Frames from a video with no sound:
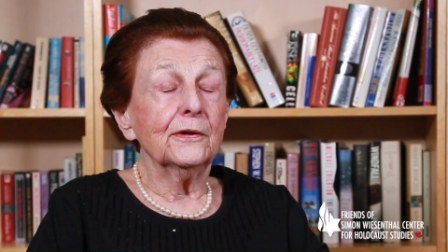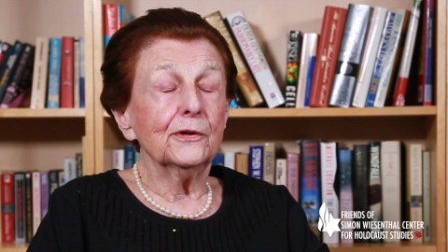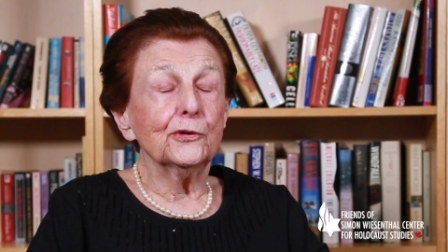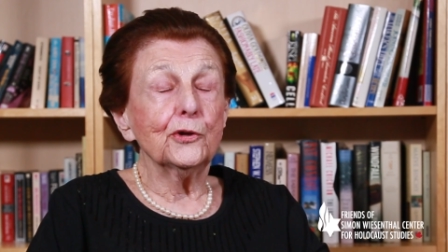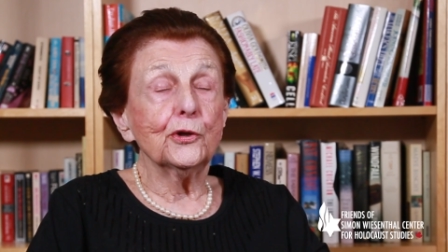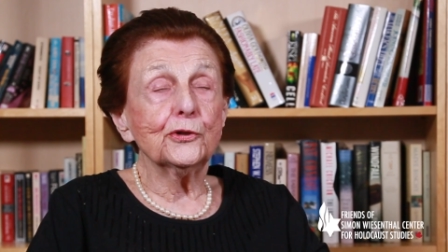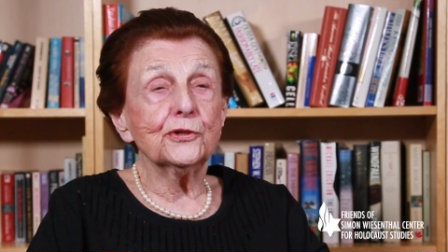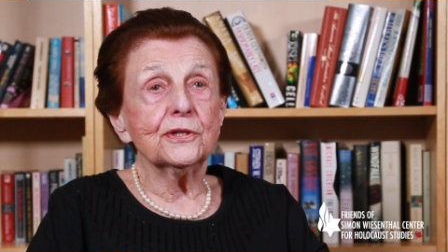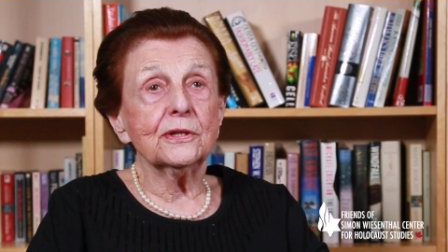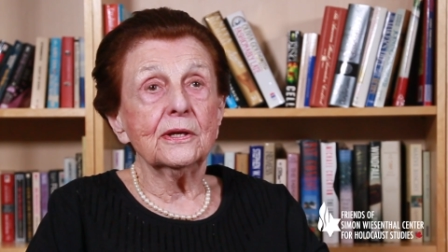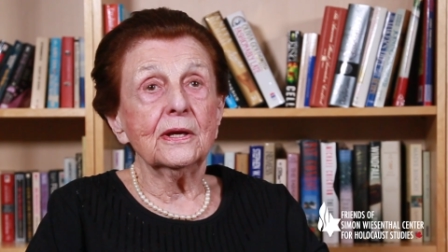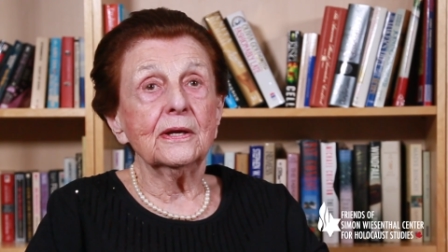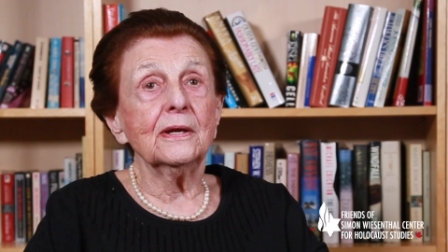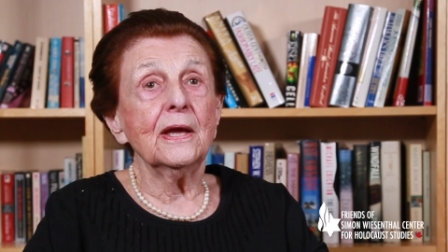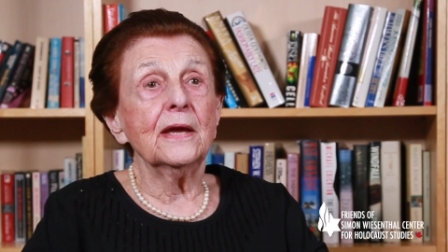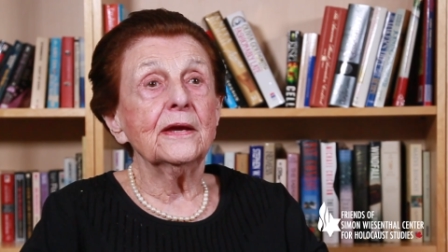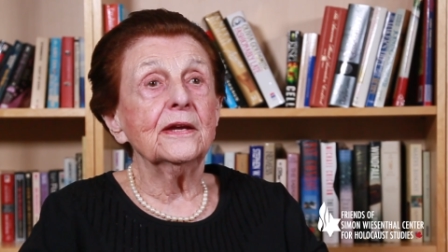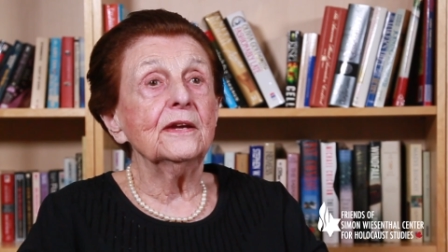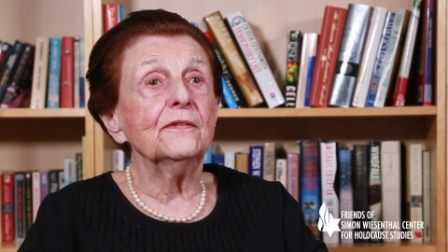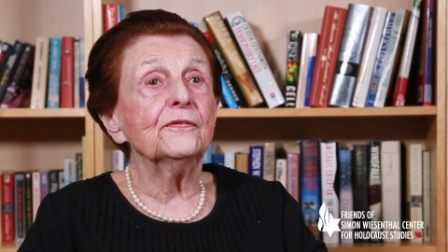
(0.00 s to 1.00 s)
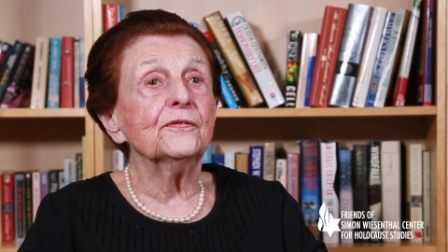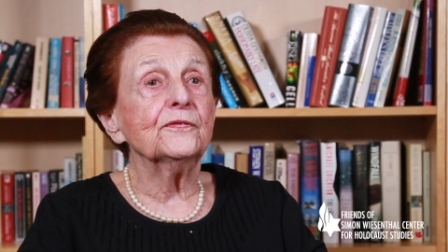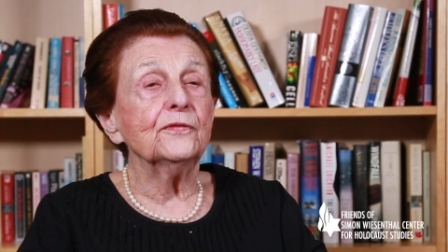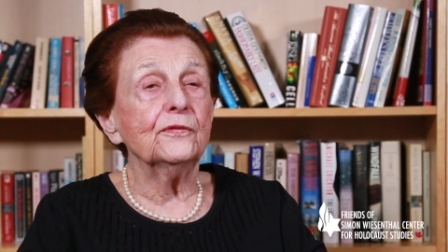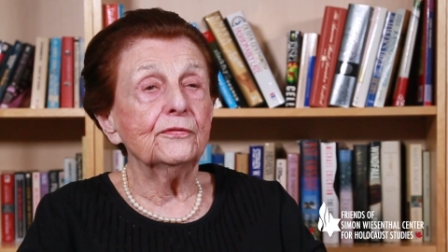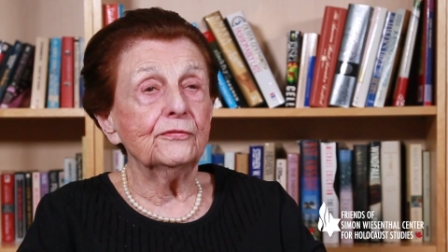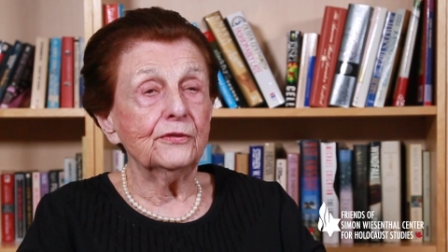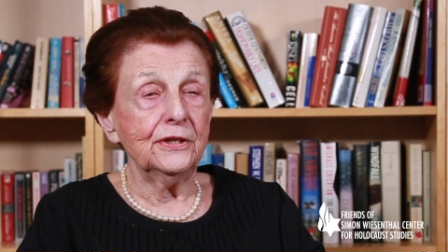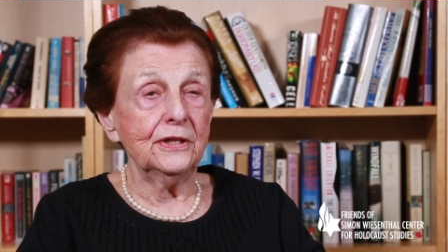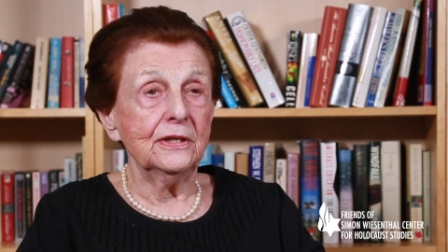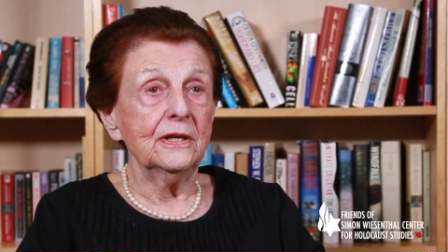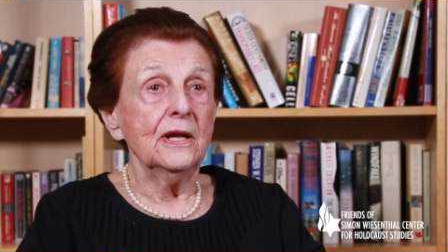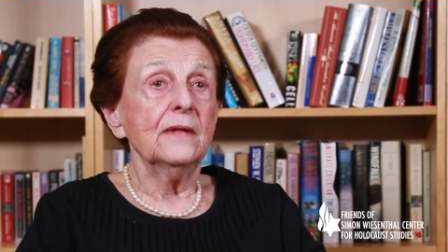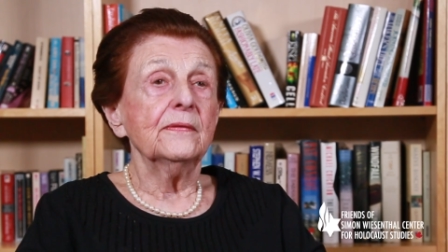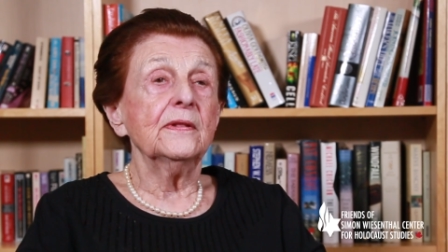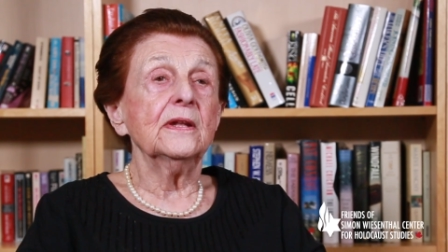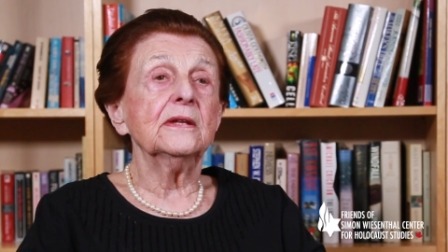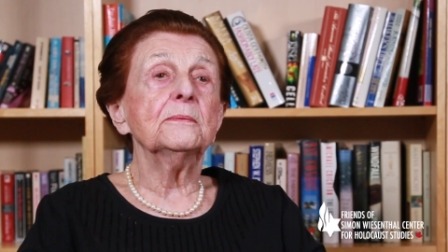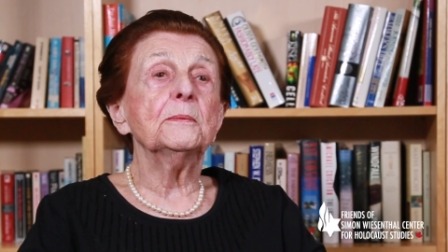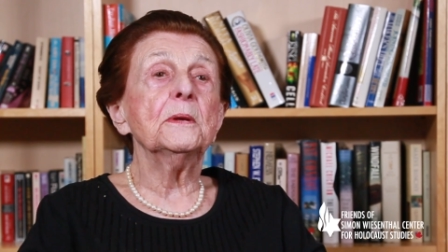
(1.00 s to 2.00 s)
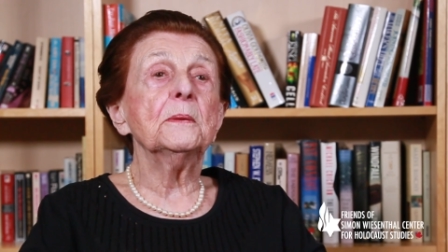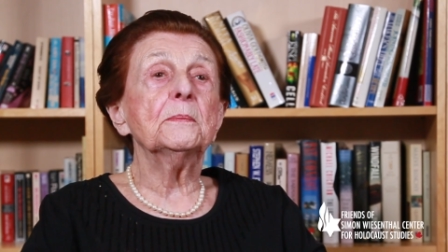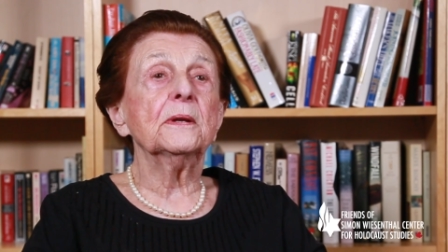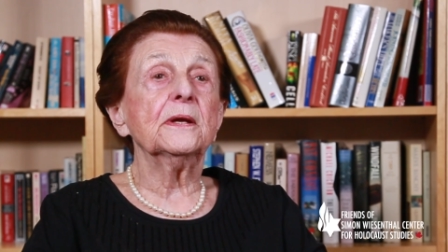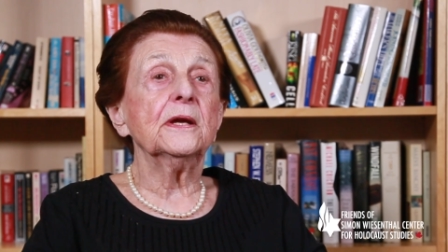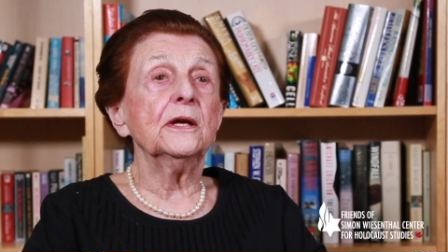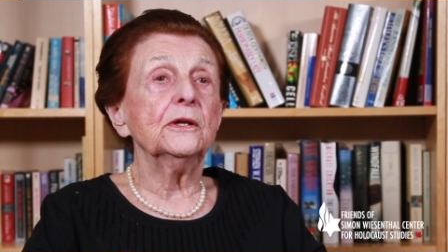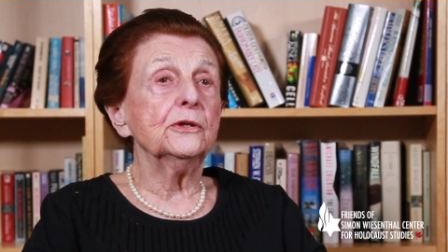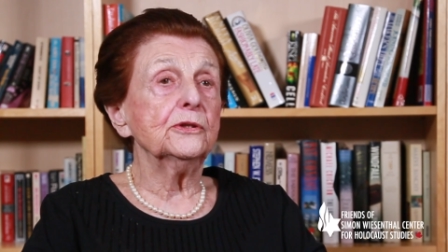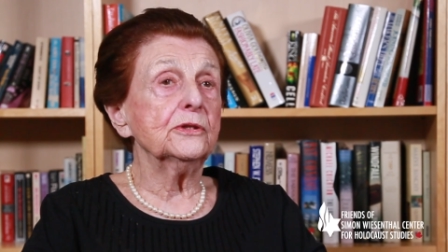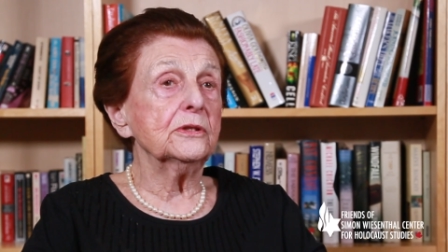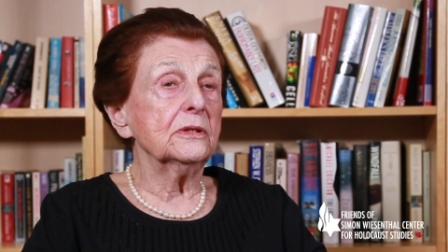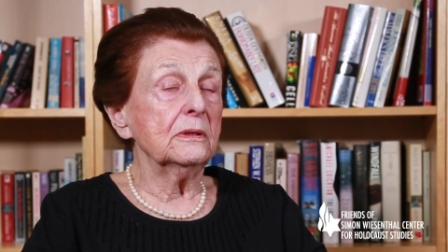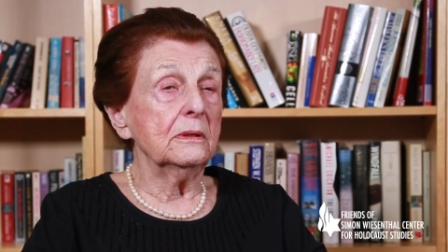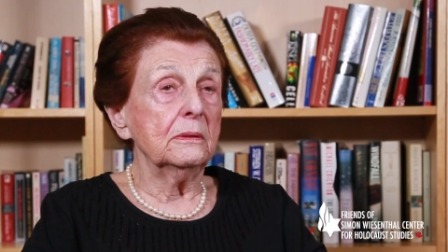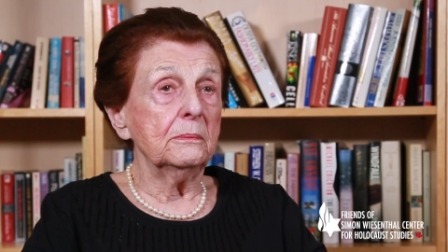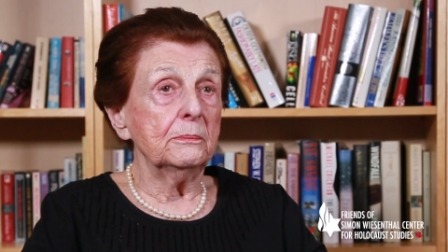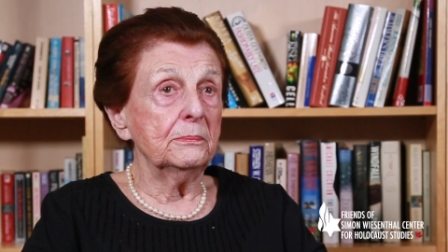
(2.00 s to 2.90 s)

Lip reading: not a gift for free, that people cannot